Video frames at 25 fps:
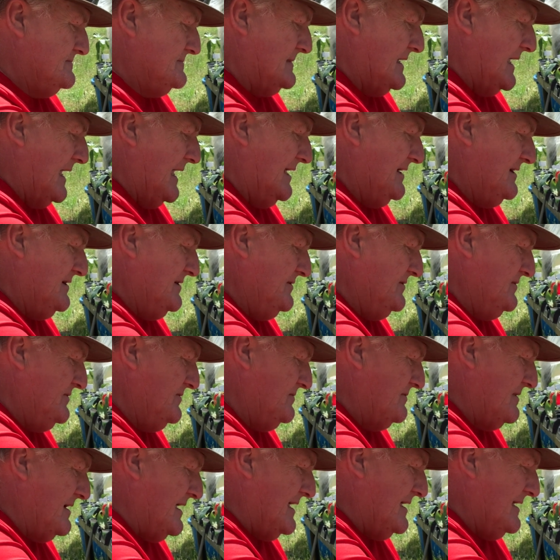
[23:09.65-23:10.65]
I do
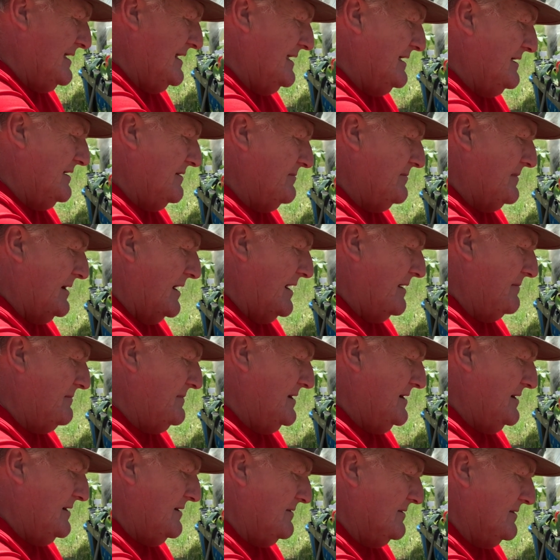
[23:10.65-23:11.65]
right now, I'm
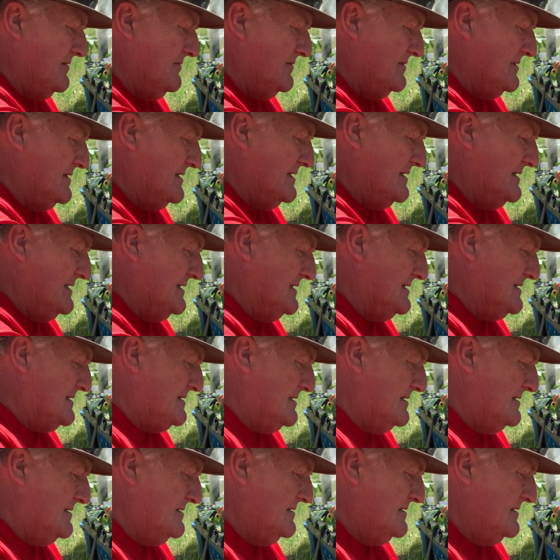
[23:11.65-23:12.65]
the only one that's
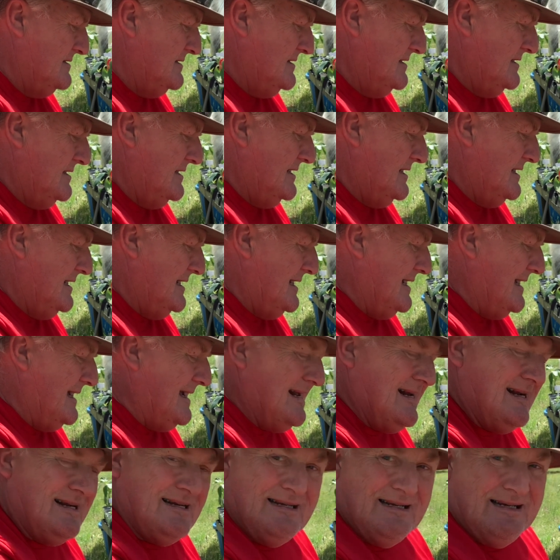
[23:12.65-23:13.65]

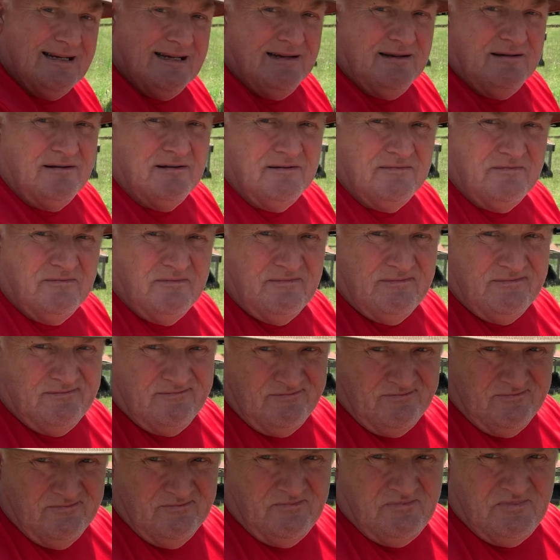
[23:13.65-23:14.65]
editing,
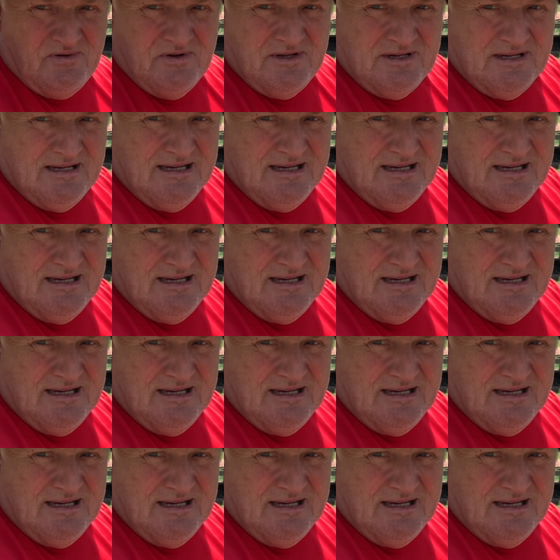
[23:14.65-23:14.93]
putting